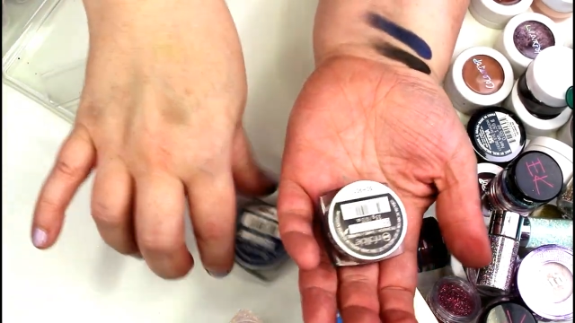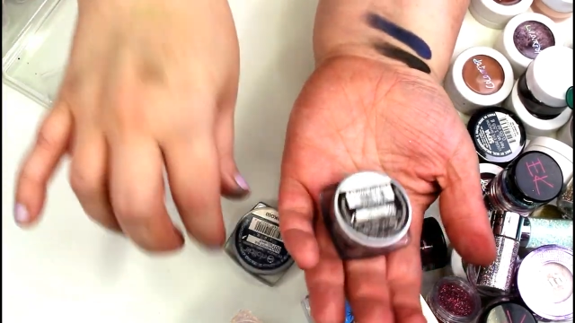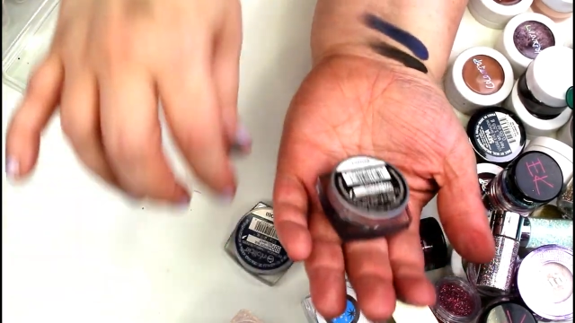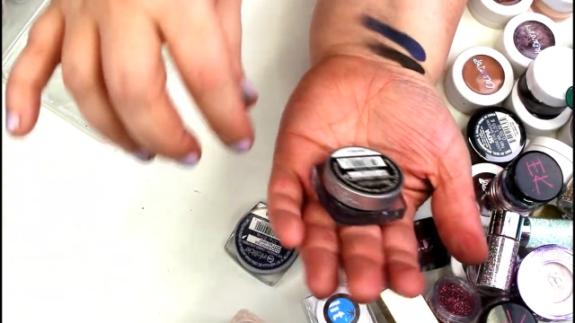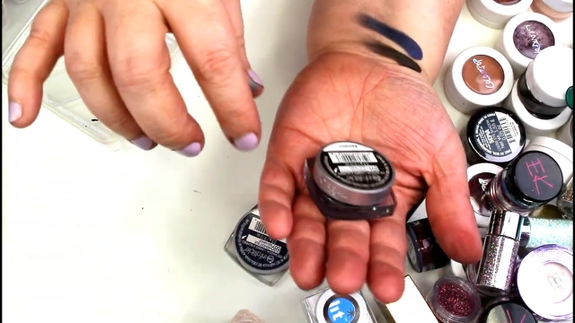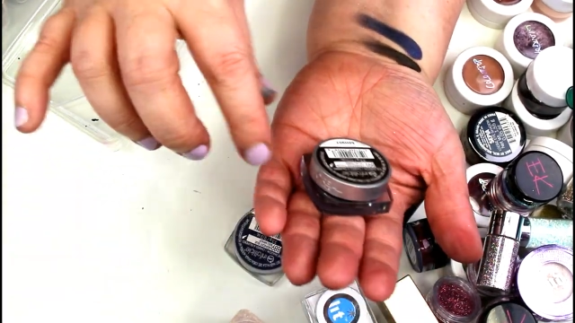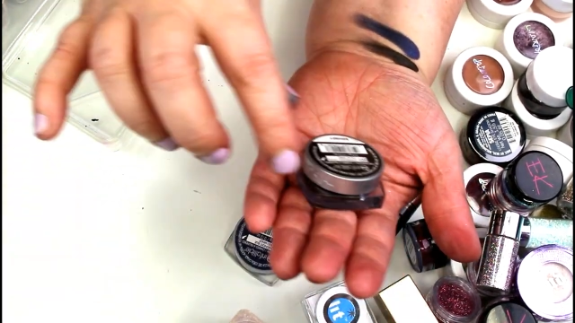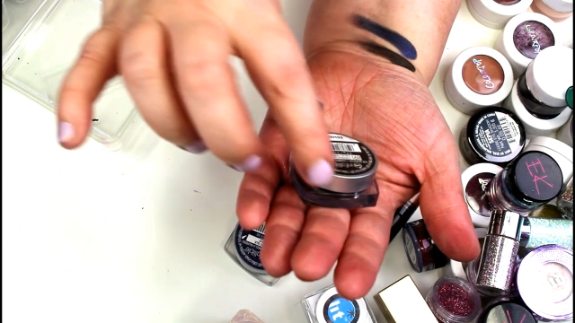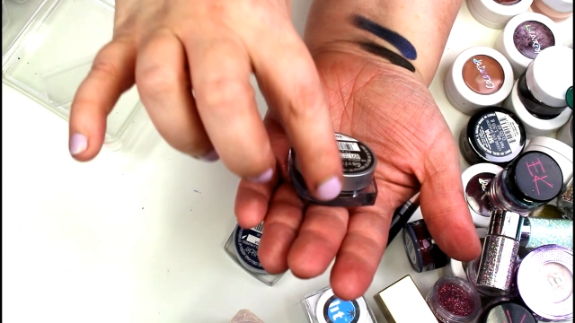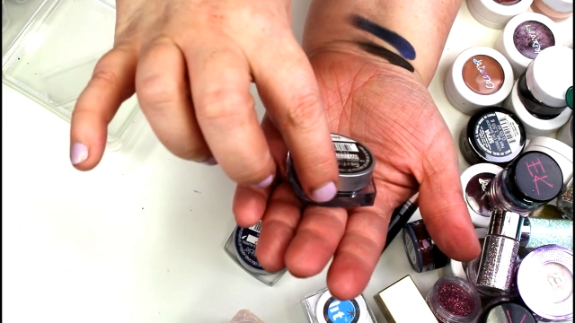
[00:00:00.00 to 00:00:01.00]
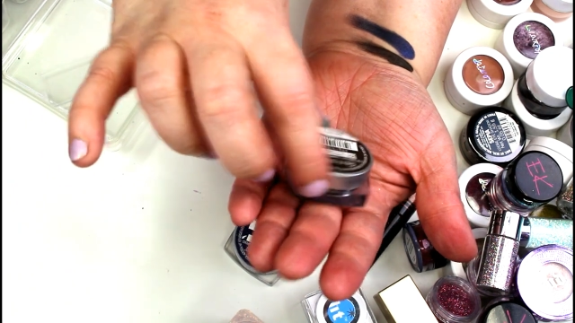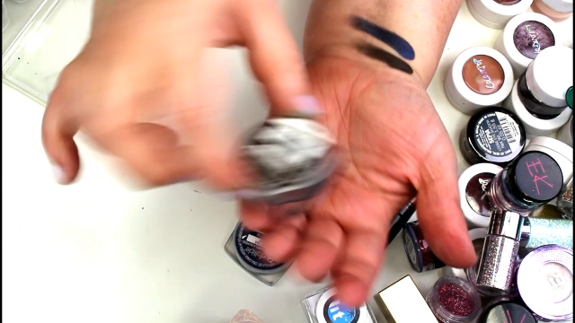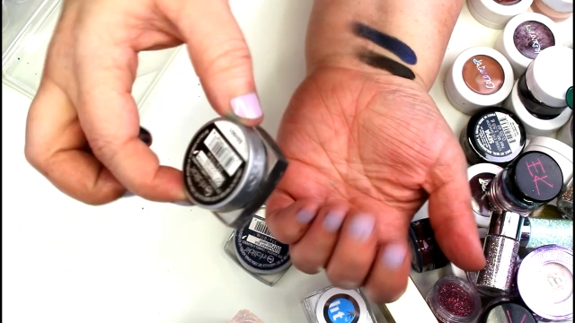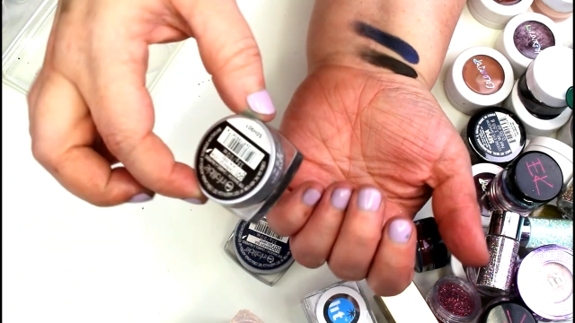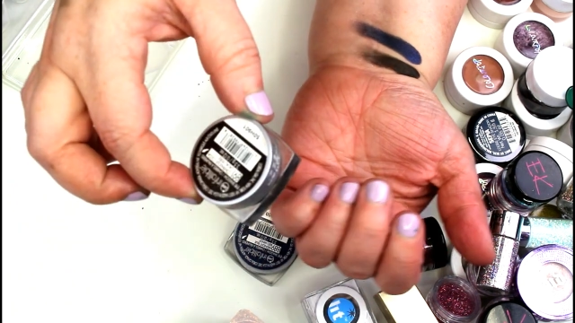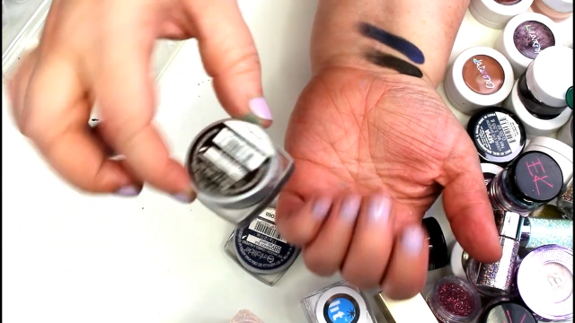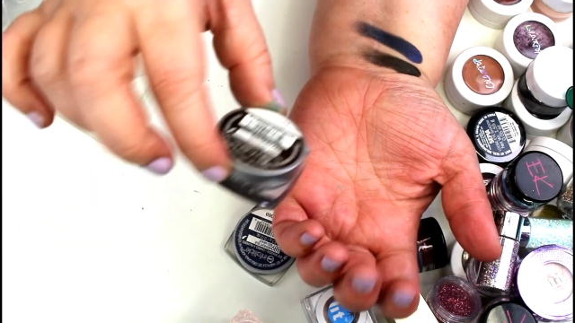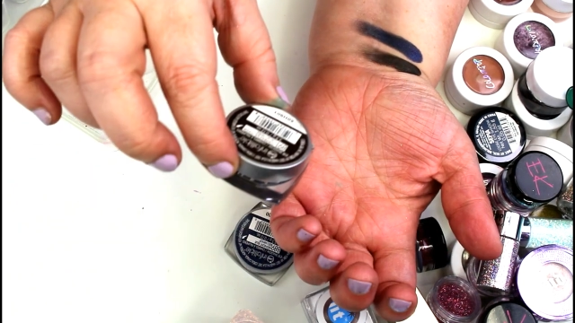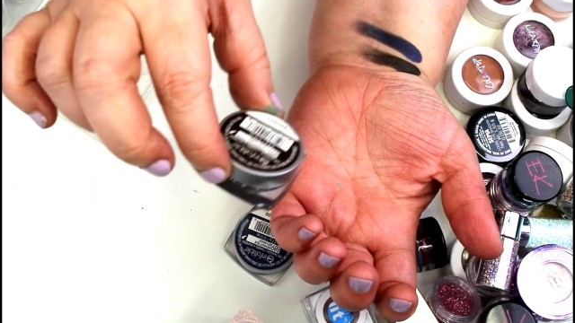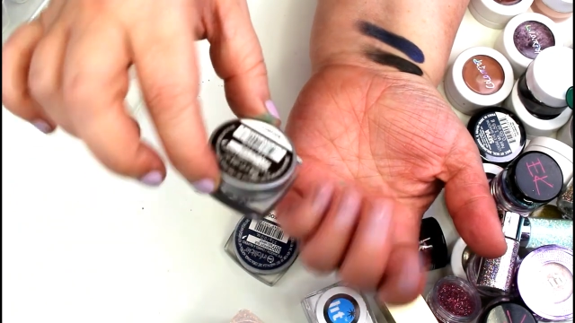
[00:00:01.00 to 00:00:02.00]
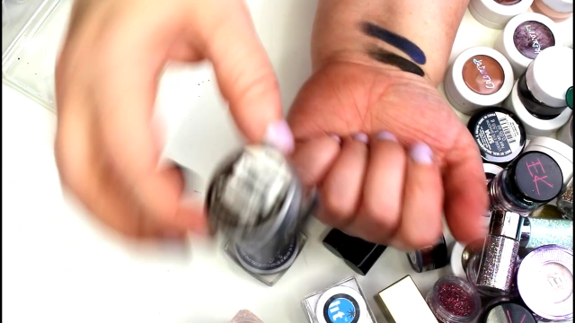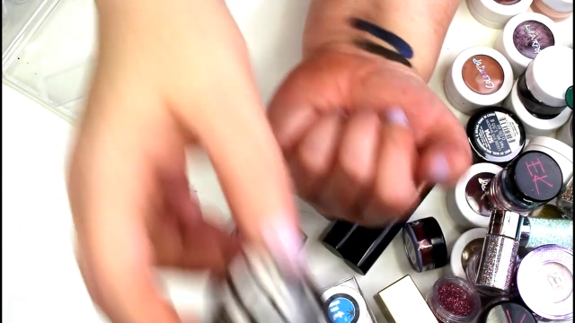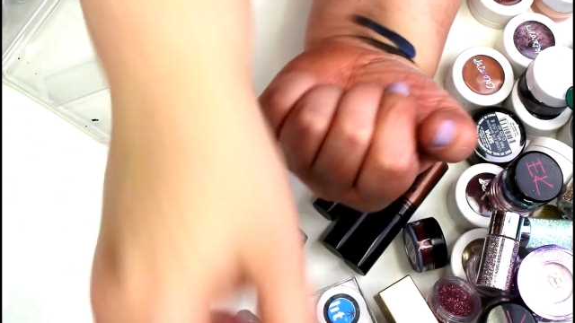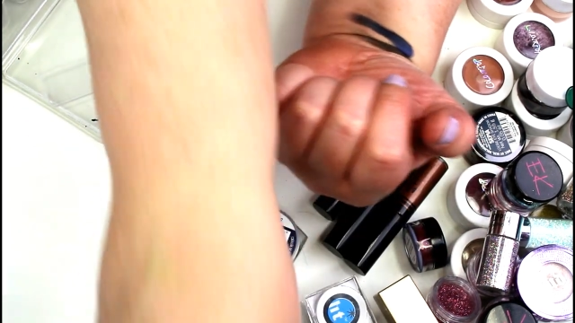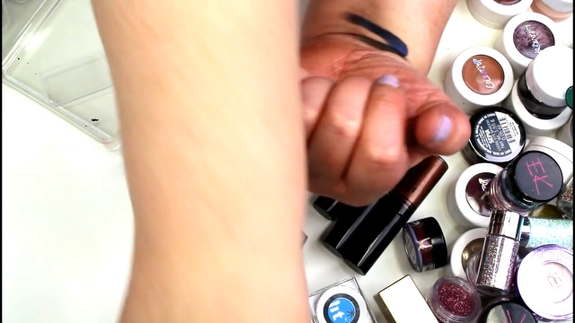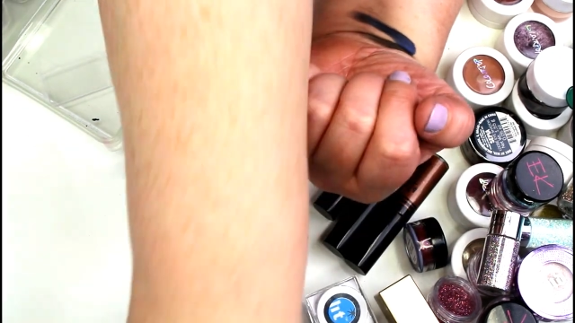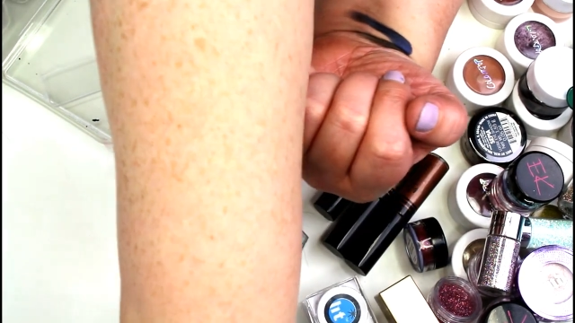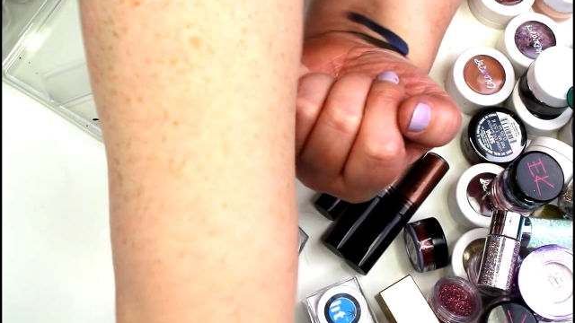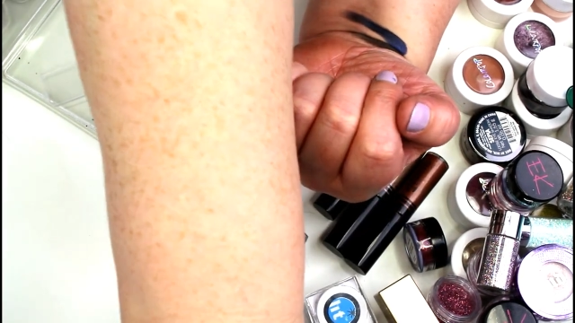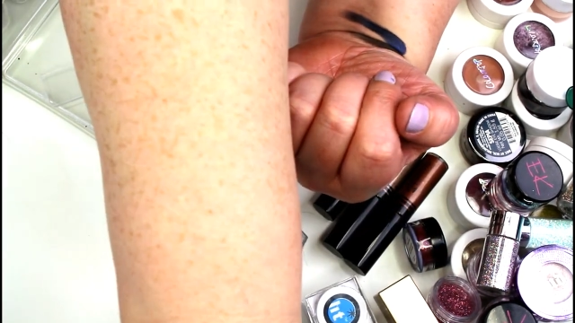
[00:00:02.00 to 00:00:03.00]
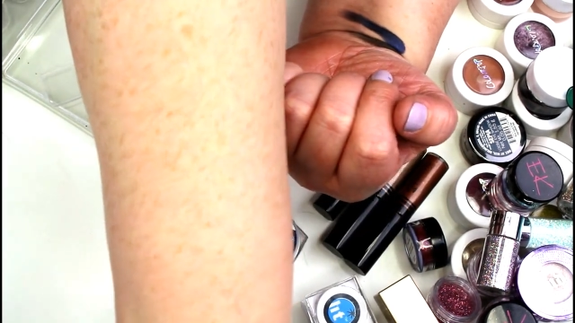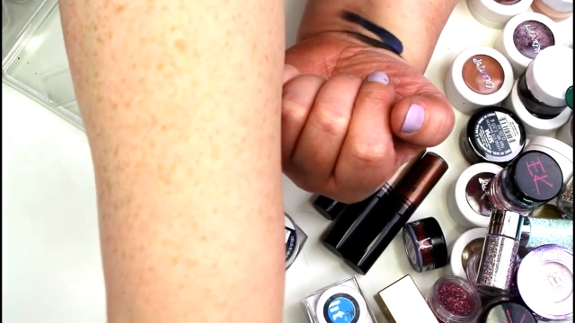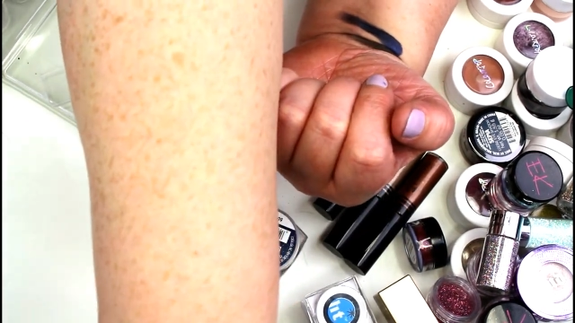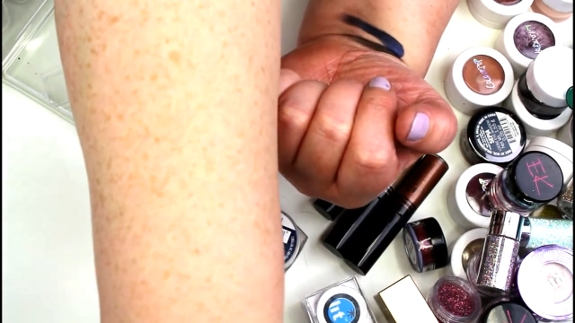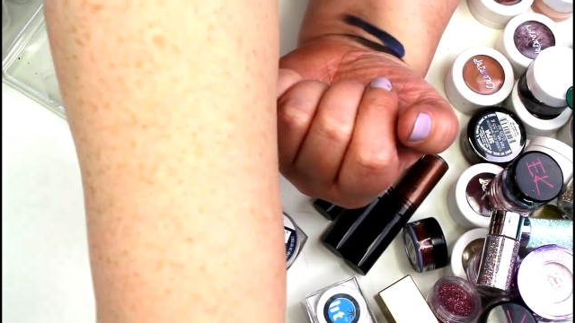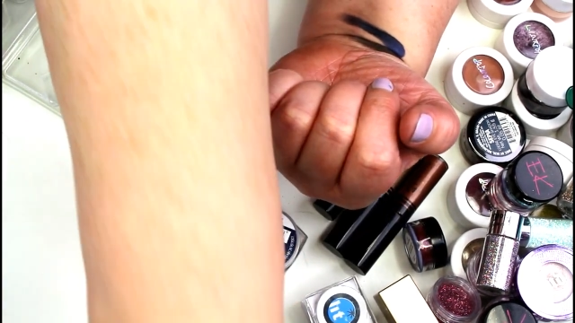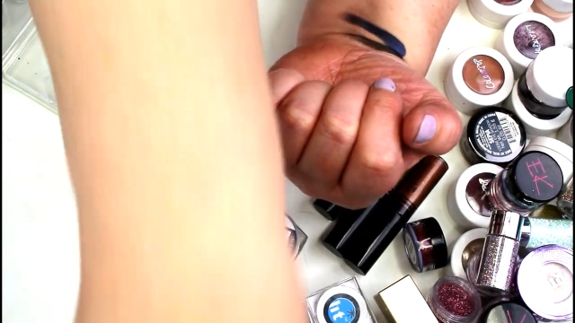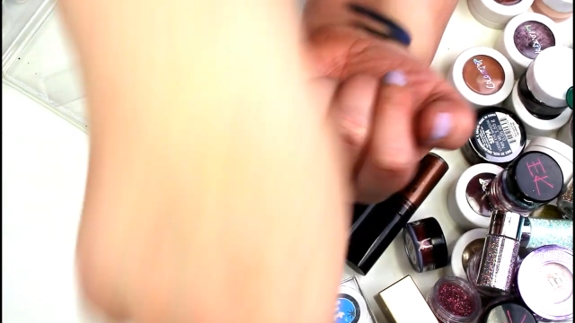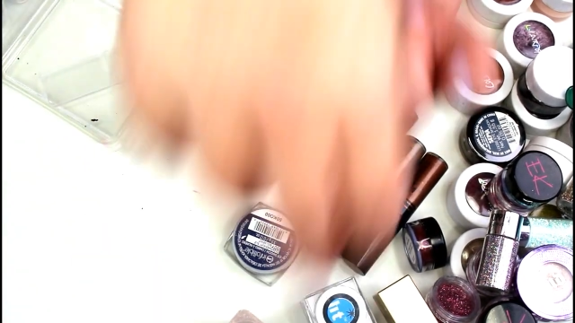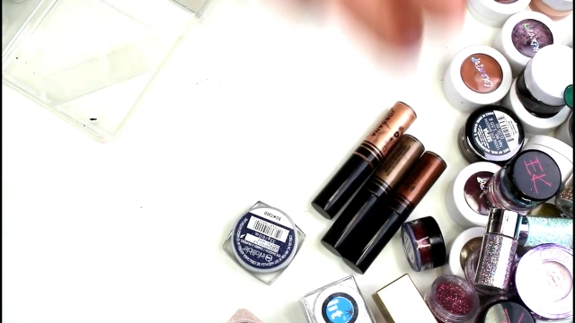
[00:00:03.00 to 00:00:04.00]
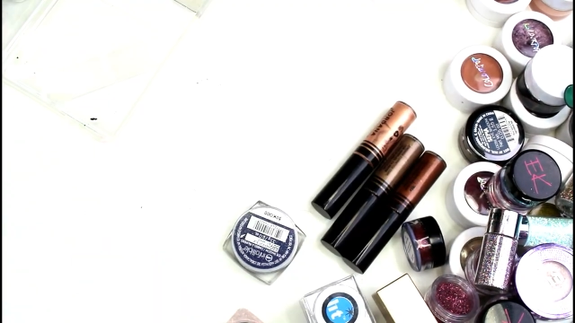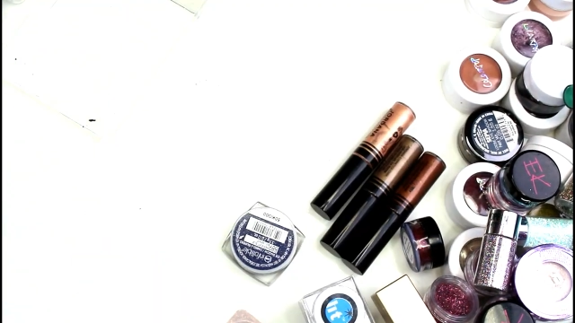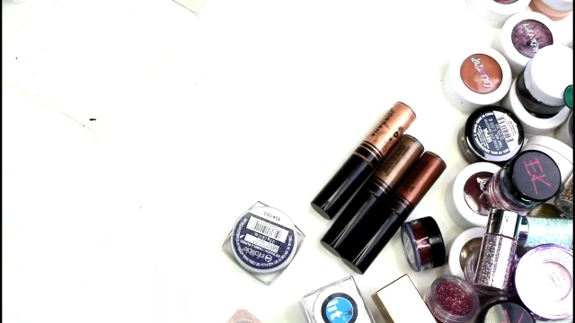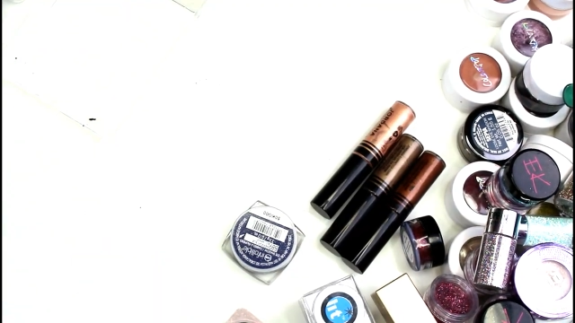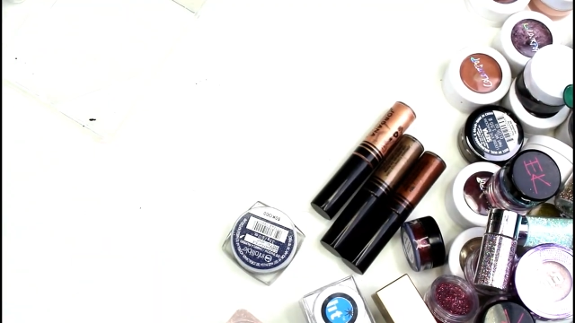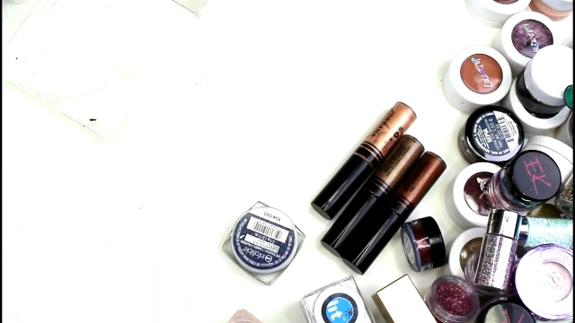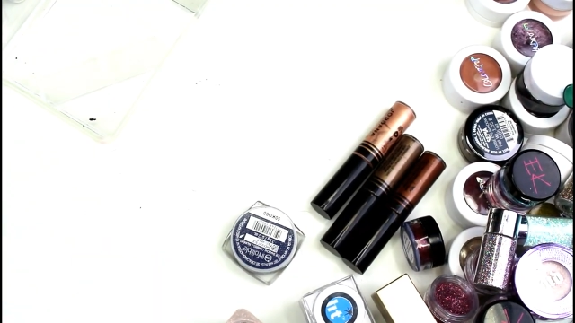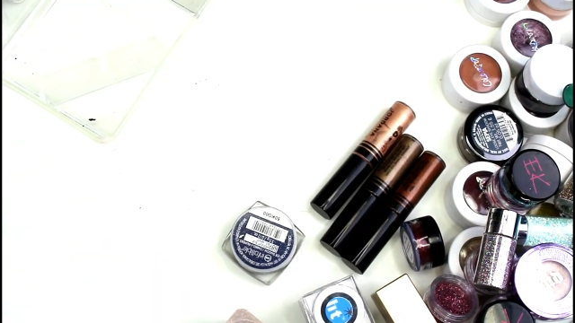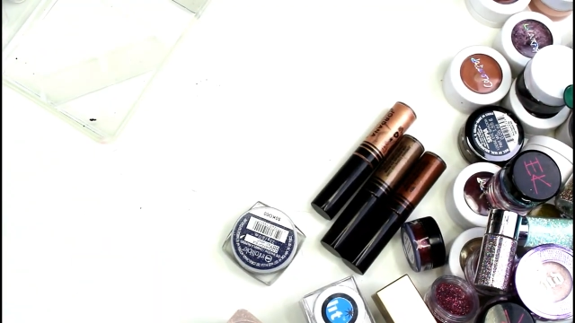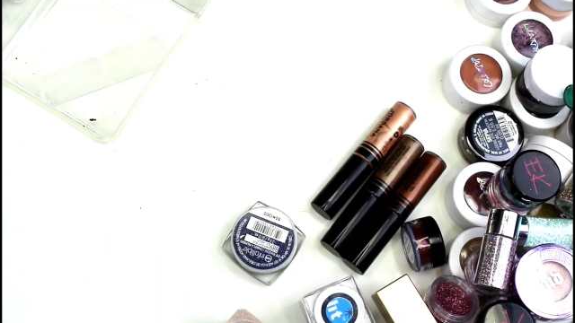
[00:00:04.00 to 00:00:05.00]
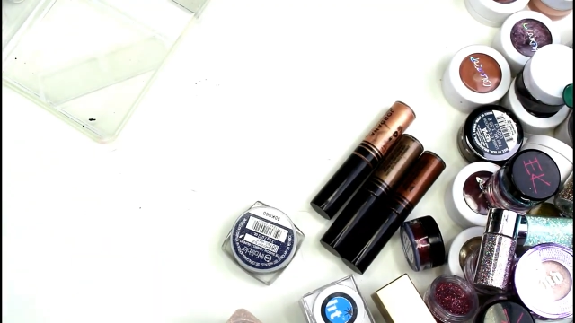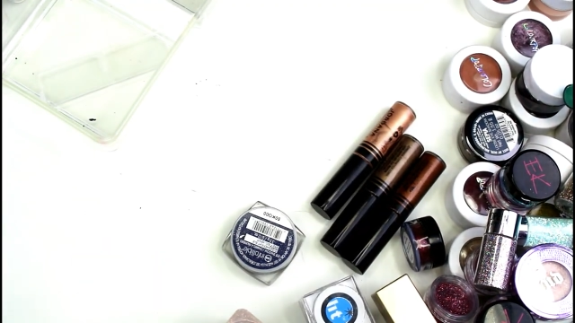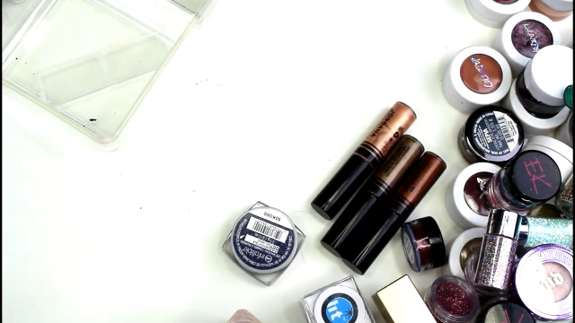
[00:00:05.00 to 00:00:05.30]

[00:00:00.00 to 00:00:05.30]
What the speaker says: [unreadable: no face in view]